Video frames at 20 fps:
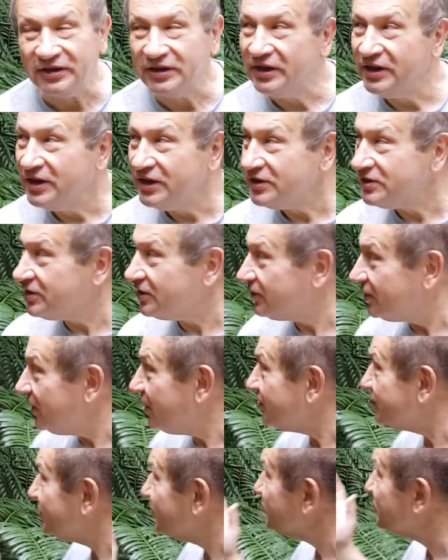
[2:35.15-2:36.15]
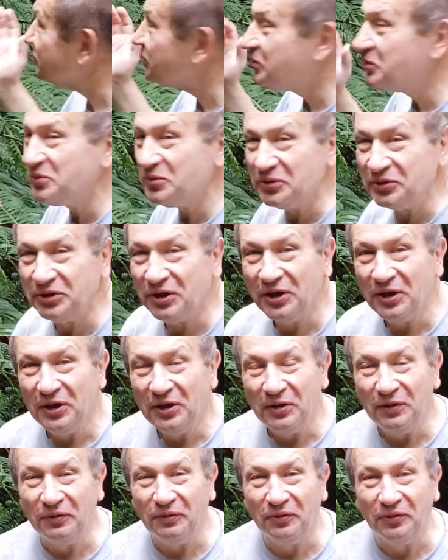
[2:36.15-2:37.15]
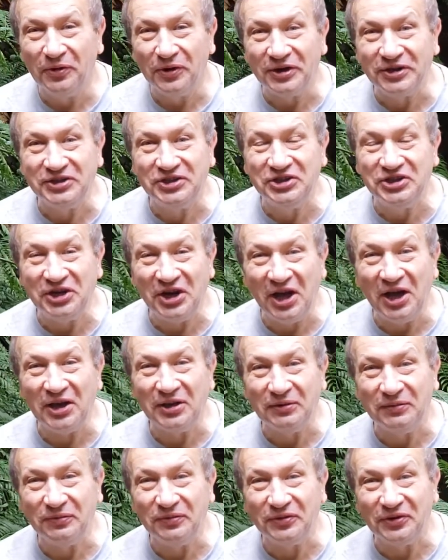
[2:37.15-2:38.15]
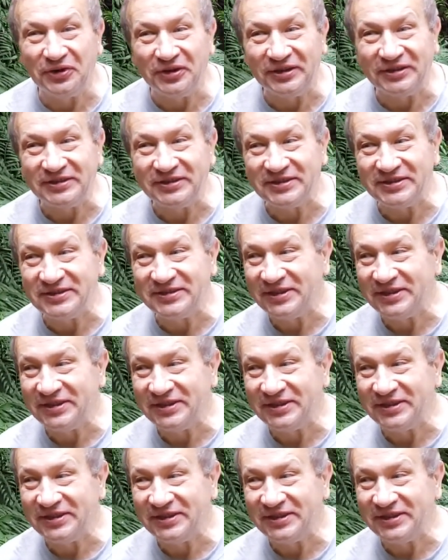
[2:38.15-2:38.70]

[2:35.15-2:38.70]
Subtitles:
So this is good for giant ferns.